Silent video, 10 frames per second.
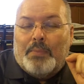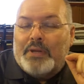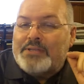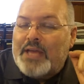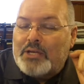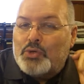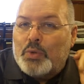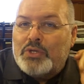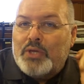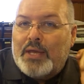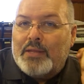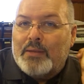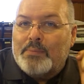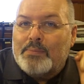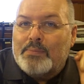but it's actually shaken
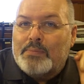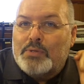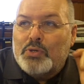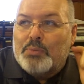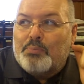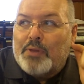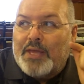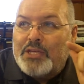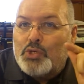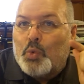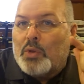them to the place